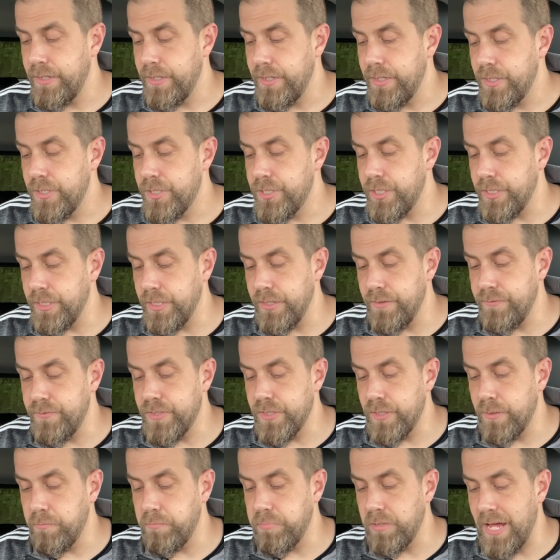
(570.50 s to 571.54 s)
She lives in
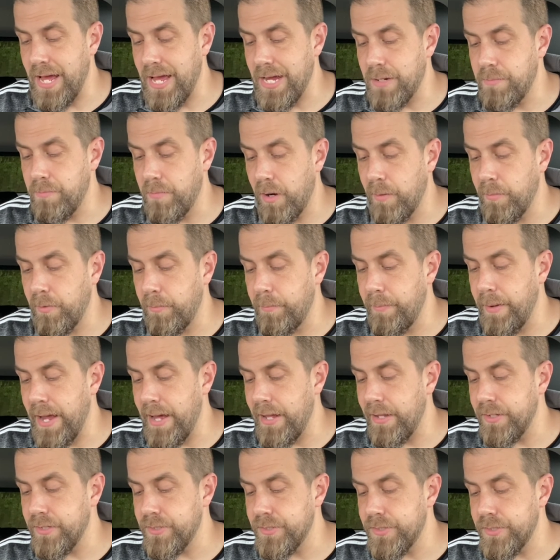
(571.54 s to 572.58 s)
a black marble
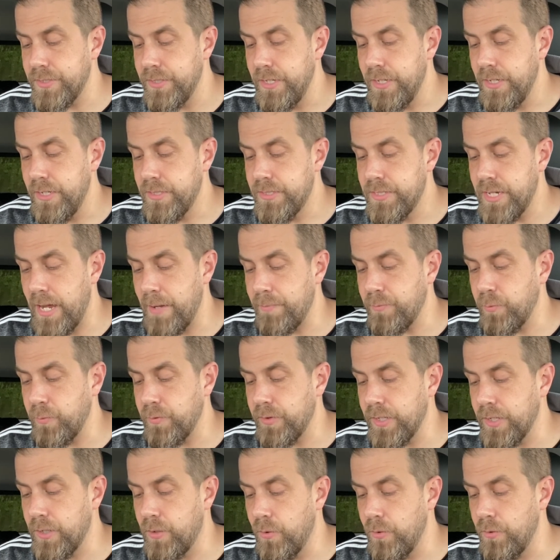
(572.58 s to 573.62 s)
palace, topped with
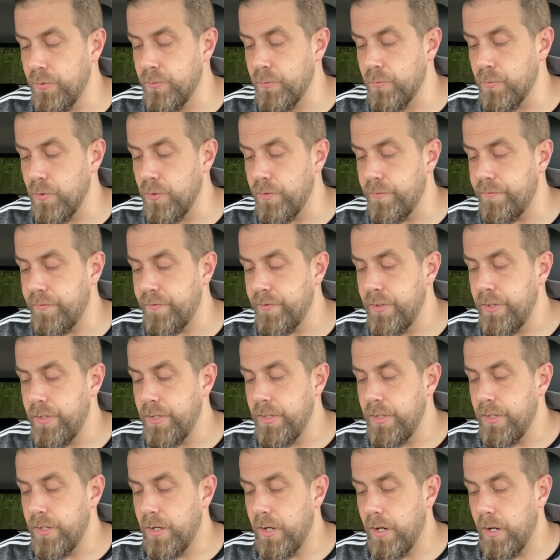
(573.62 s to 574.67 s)
a golden roof,
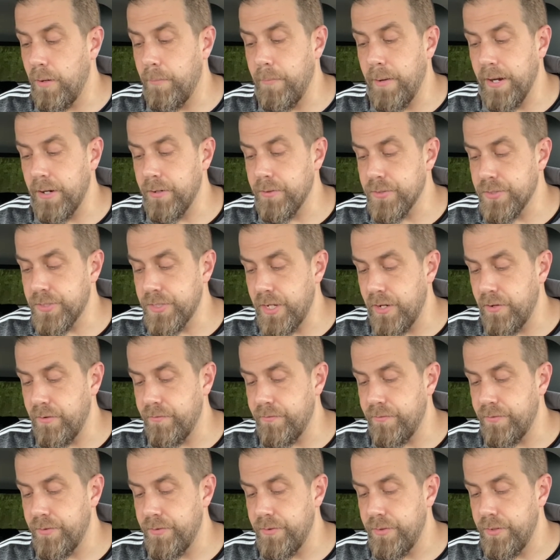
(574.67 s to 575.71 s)
all by
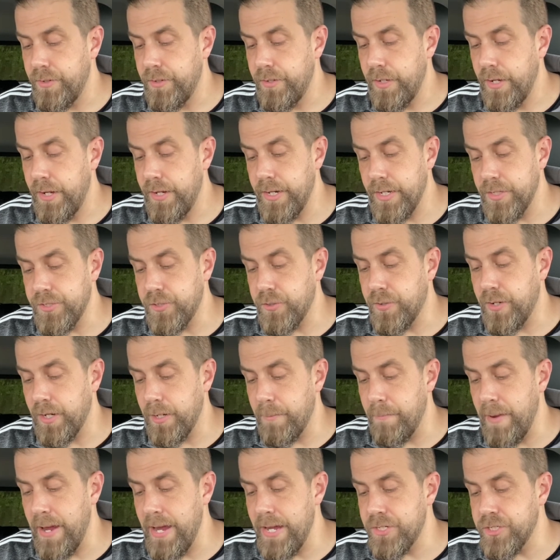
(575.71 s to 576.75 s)
herself. And as you can
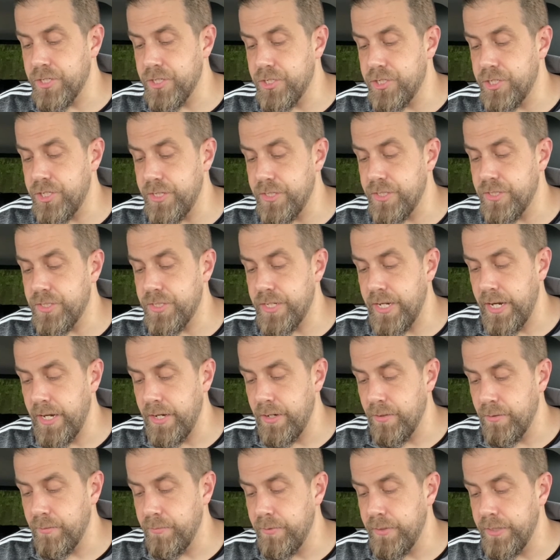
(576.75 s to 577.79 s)
imagine, she is
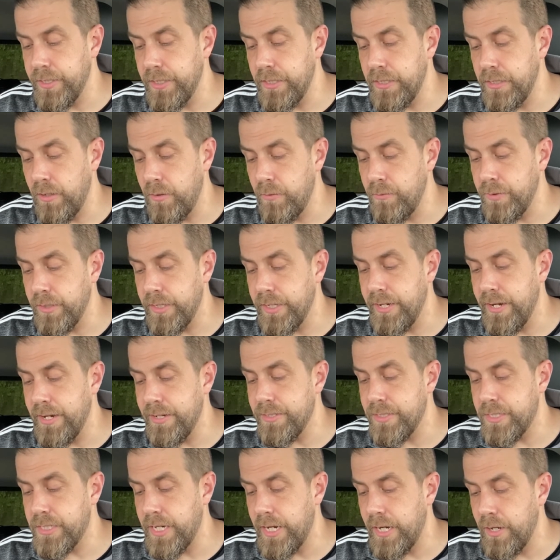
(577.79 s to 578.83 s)
terribly lonely
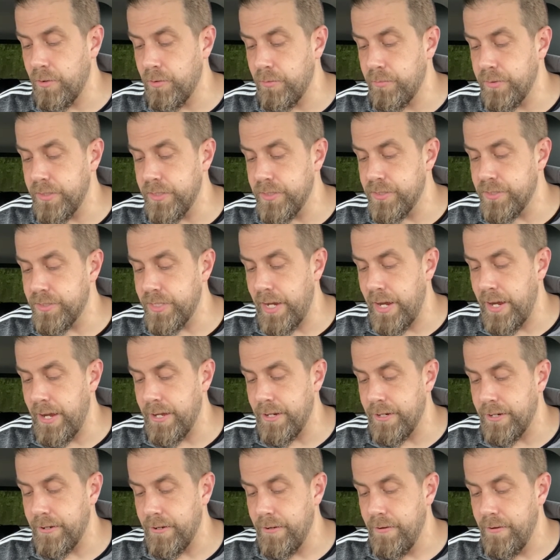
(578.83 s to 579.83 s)
and terribly sad.